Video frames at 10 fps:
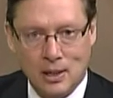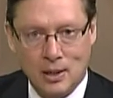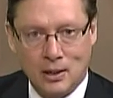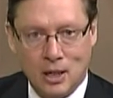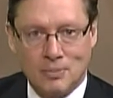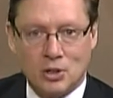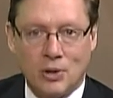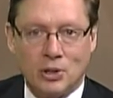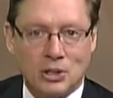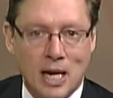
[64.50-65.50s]
Kim is on
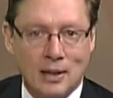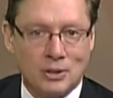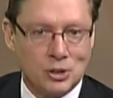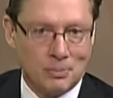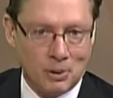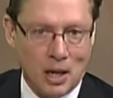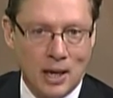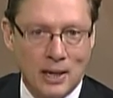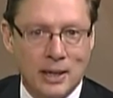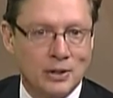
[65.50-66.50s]
the Talent,
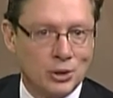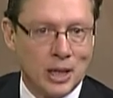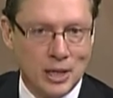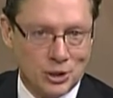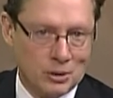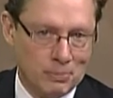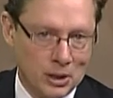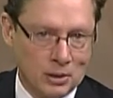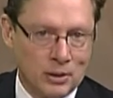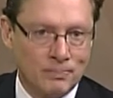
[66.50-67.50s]
Supply, and Education
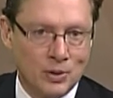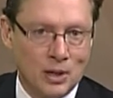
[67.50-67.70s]
pillar,